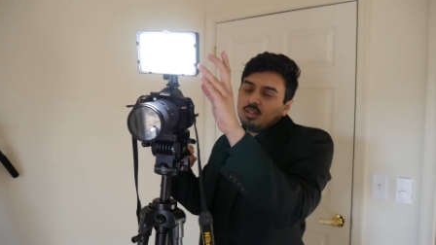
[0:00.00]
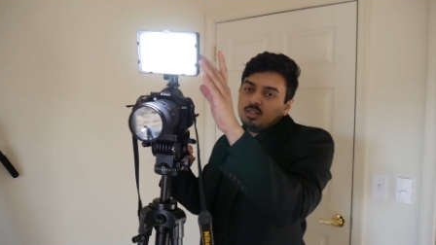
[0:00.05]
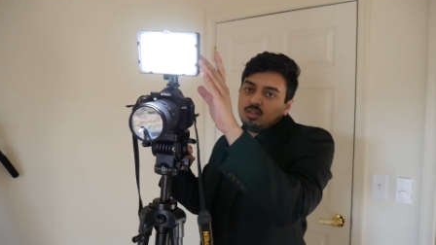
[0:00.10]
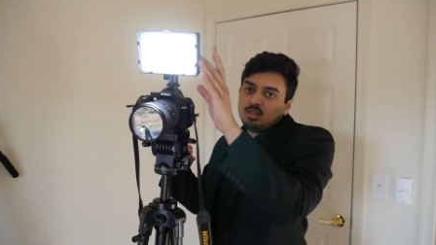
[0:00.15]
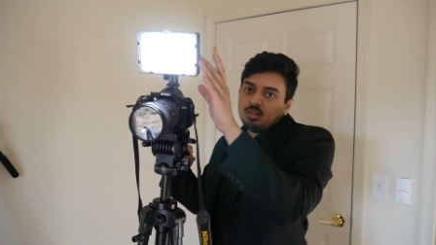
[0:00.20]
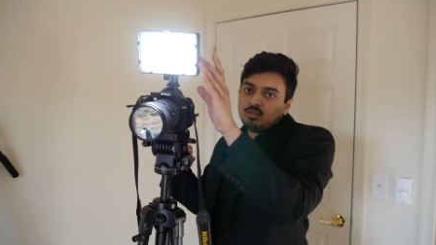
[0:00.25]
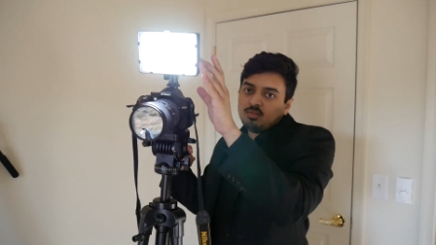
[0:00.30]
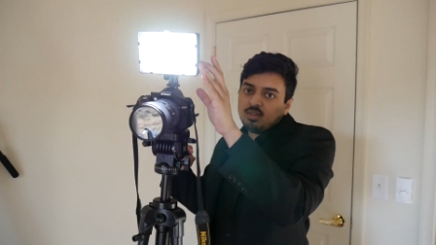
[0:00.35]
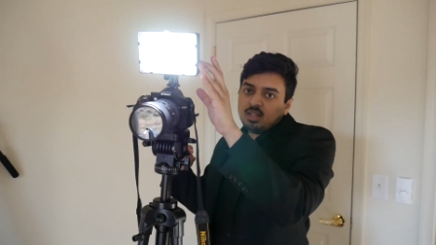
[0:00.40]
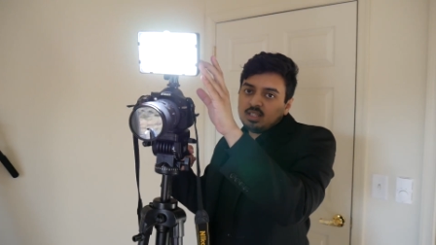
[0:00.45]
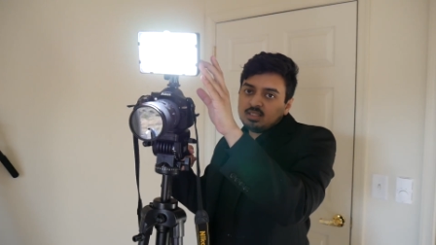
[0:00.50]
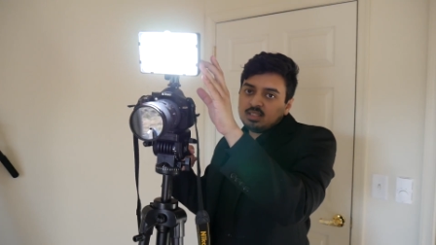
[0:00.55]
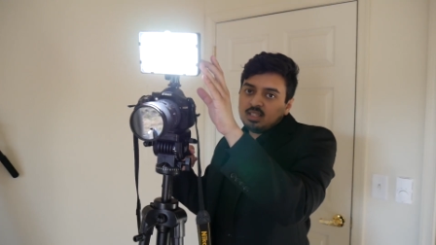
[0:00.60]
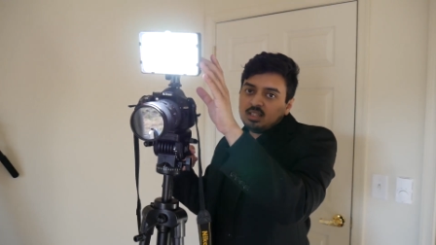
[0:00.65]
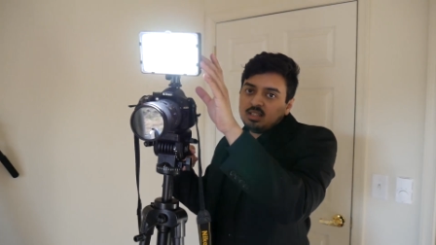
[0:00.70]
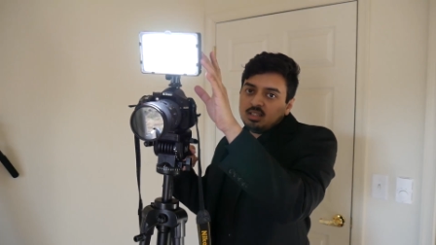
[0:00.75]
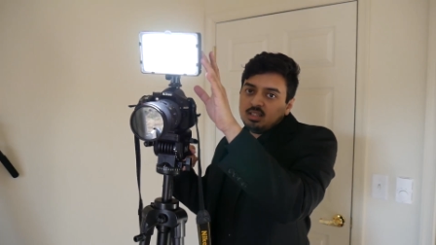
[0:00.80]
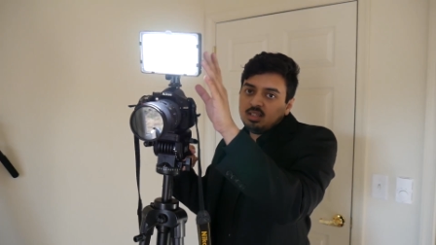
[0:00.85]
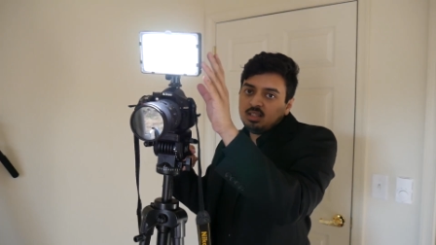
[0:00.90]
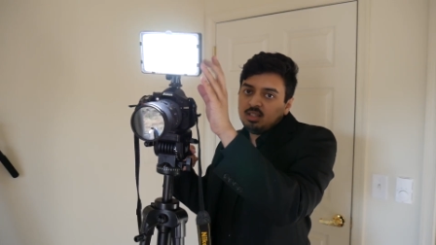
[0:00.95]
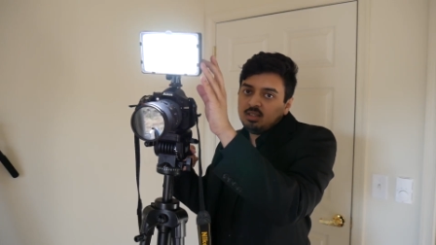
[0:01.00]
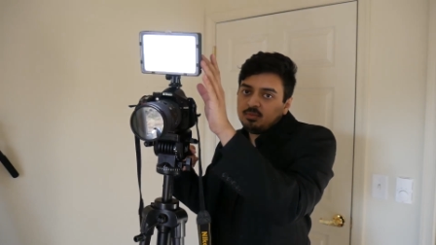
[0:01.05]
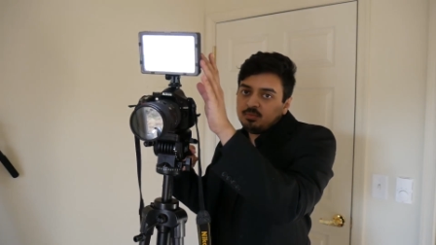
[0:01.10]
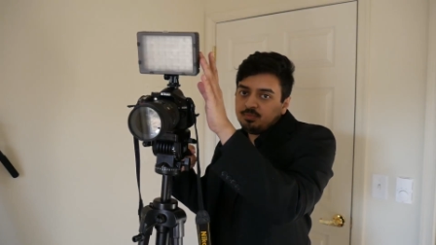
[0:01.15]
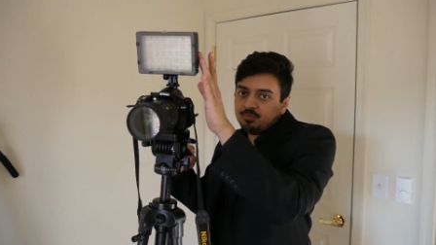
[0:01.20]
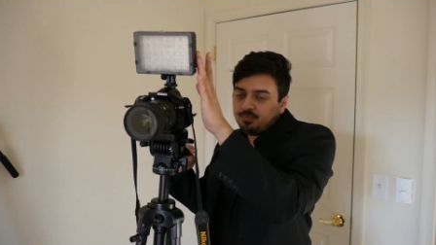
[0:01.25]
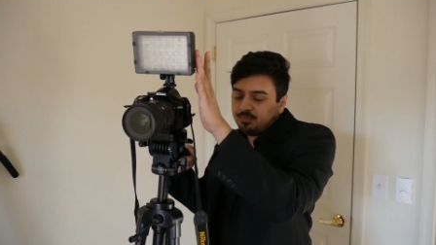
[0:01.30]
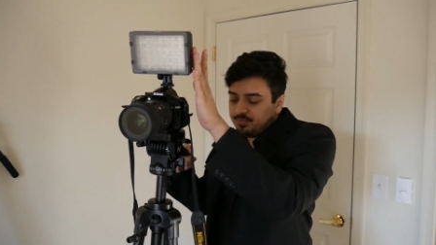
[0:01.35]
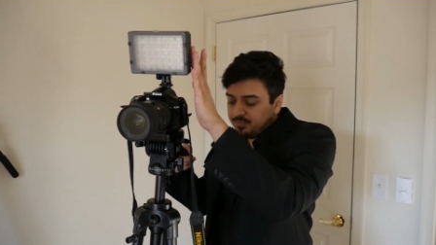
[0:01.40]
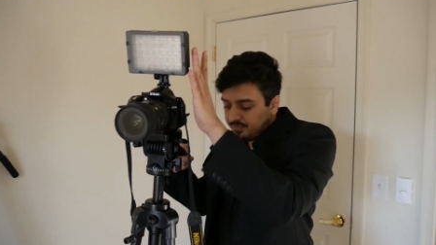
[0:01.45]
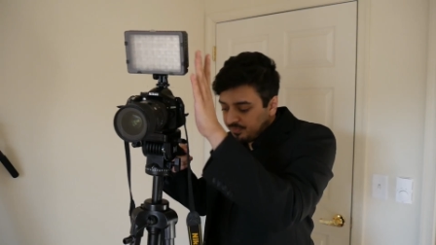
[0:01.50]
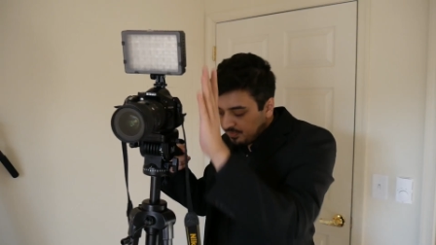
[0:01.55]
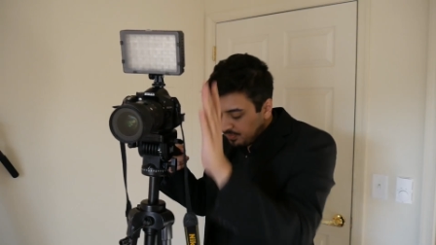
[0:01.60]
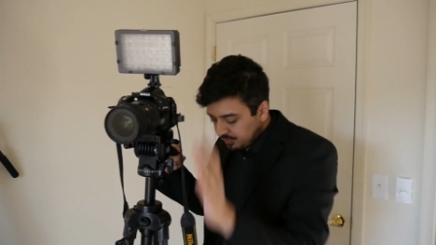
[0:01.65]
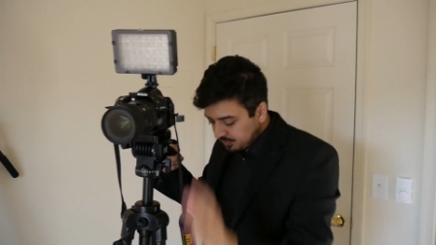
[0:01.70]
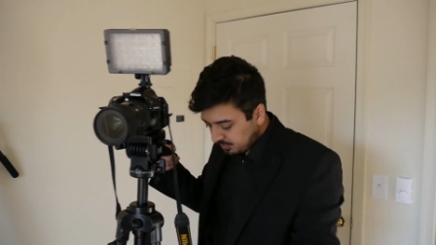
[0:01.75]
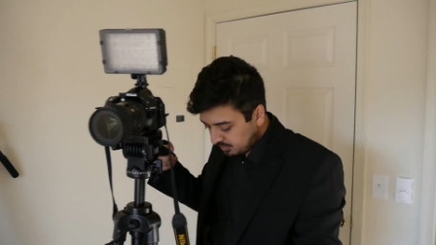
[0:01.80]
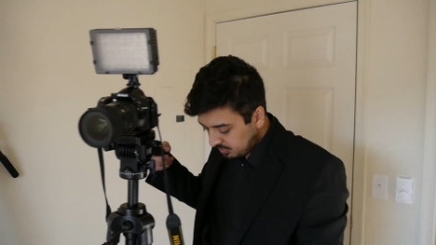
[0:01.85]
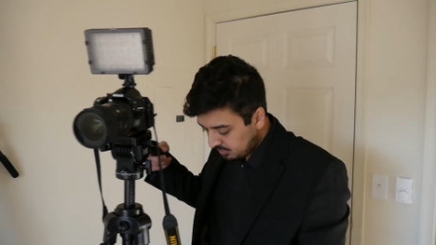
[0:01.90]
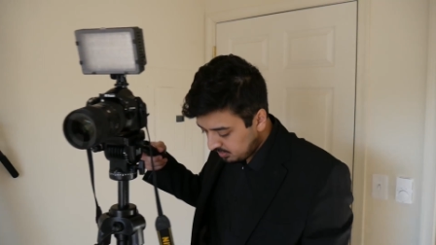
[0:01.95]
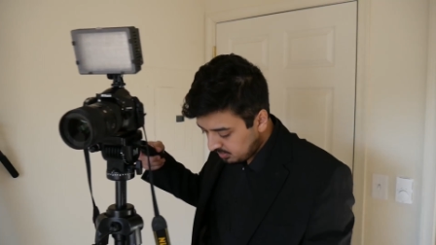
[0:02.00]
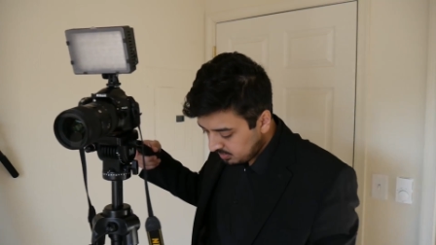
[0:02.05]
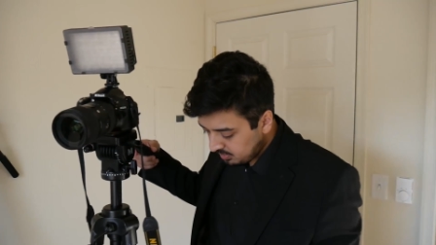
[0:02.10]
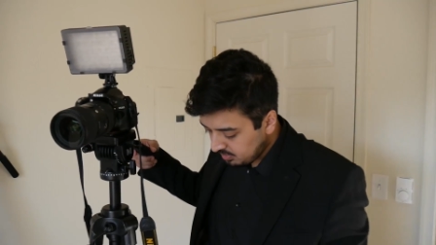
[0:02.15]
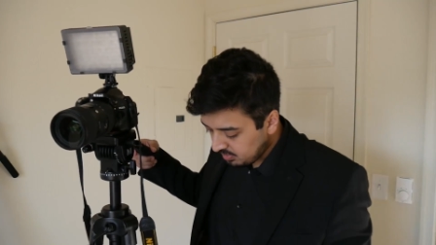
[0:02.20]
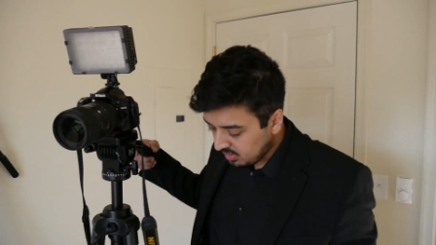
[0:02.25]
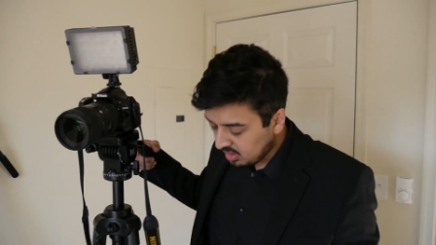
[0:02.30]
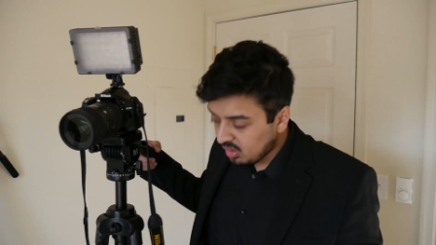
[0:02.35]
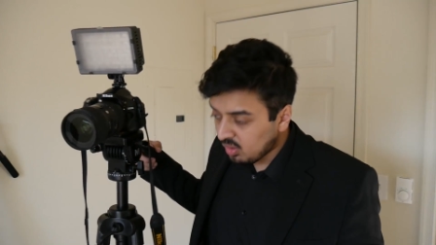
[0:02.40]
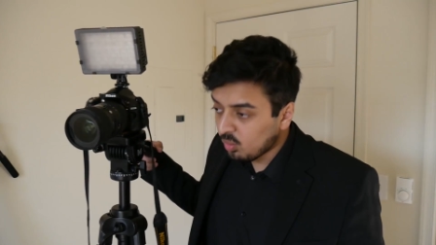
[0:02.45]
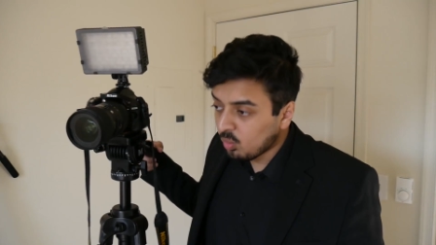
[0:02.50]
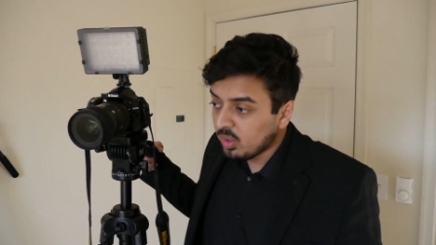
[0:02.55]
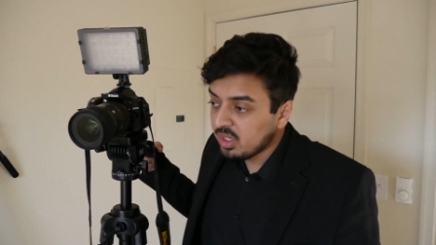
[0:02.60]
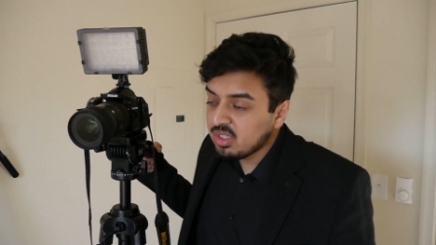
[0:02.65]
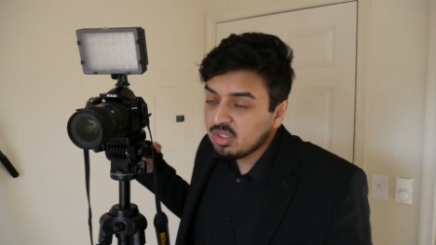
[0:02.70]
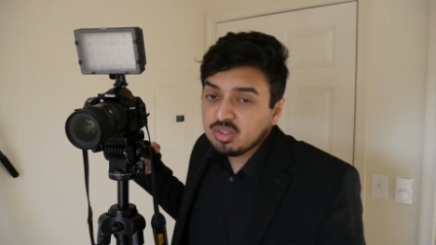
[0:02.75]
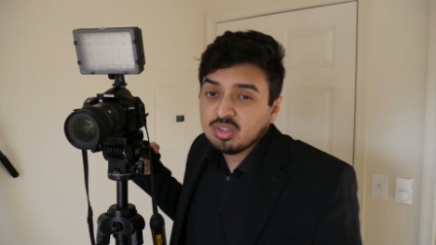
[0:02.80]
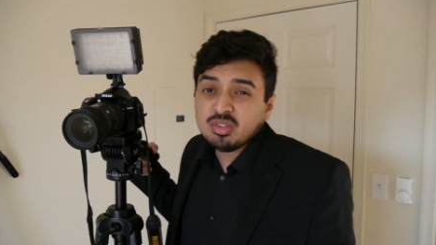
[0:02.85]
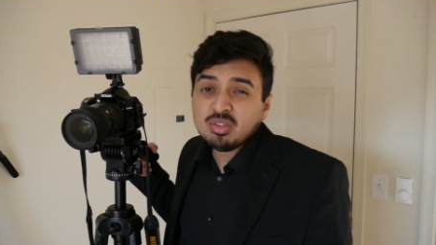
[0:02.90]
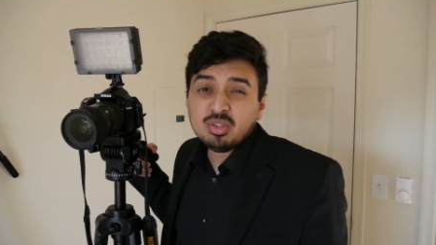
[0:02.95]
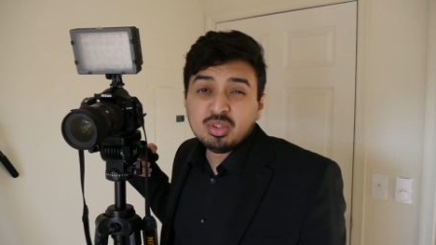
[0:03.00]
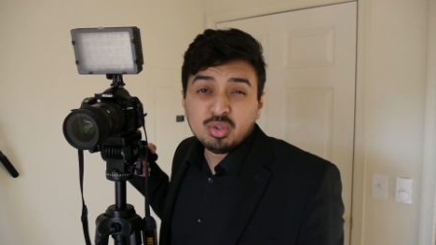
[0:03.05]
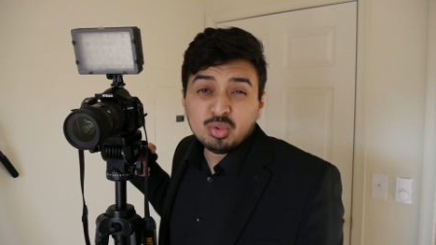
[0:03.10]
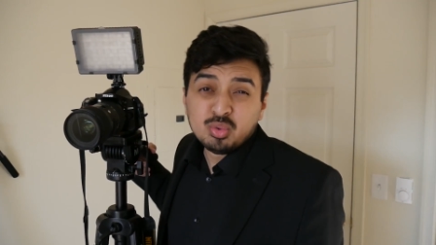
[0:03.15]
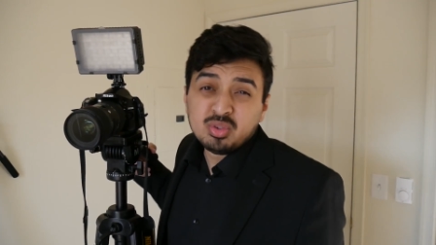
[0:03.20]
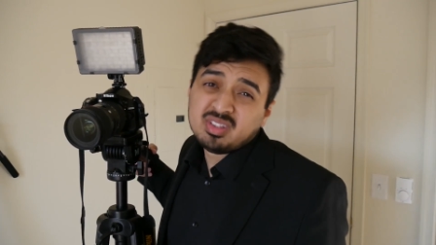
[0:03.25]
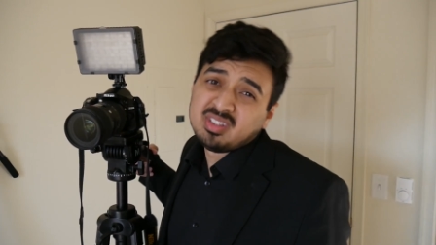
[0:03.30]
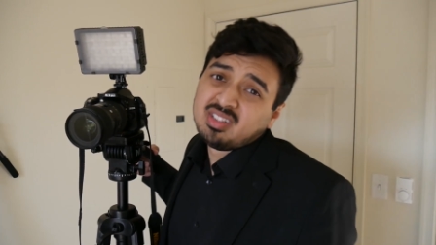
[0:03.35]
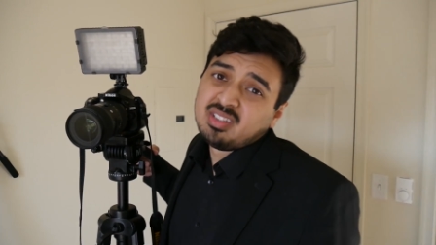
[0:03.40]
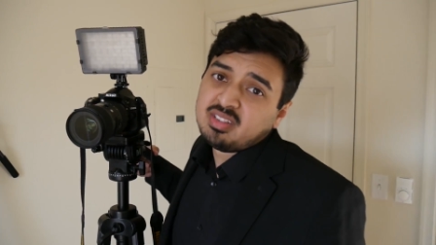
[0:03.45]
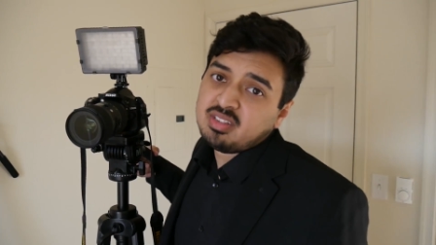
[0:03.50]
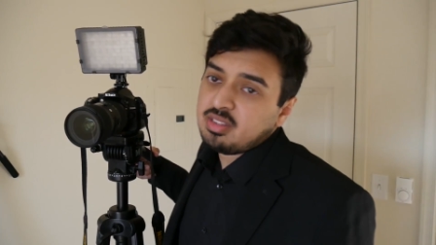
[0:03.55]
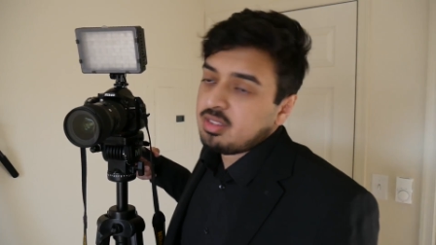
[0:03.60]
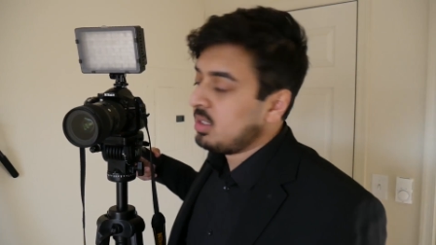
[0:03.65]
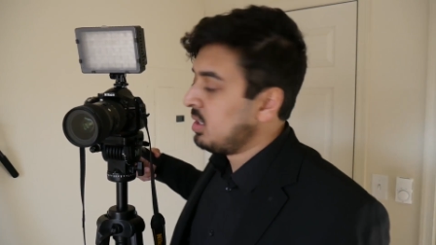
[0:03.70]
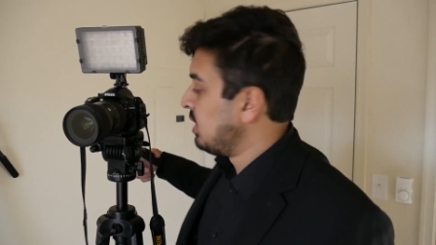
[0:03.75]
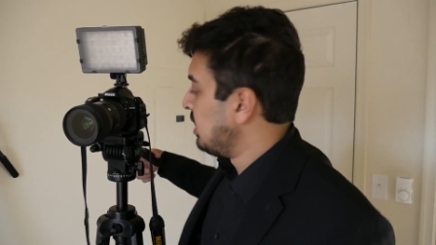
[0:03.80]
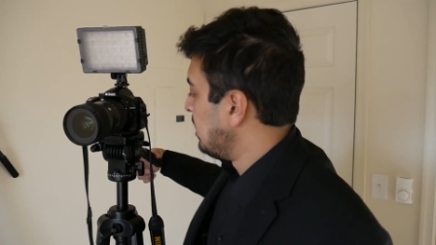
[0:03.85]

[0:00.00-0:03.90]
You can flash the LED. When do you use this?